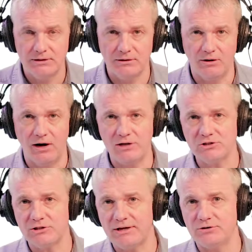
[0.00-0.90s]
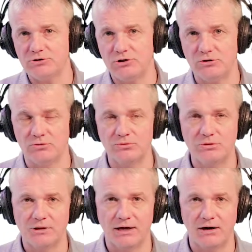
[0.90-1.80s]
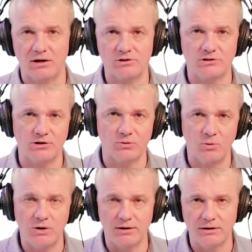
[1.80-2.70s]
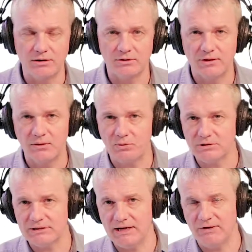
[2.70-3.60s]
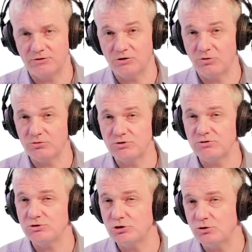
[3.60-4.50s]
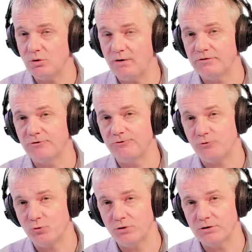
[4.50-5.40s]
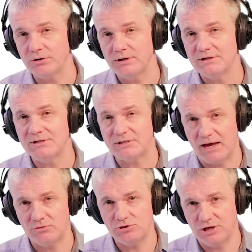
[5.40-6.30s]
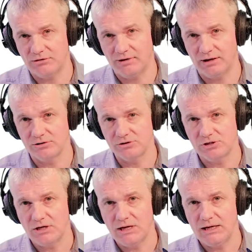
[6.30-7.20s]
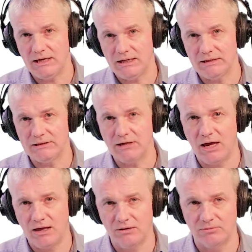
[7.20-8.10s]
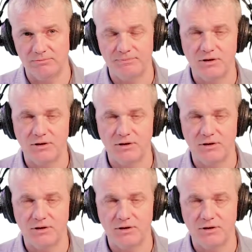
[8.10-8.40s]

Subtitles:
Now Oscillator 2 and Oscillator 1, they work together. They're two of the four sound generators in Helm.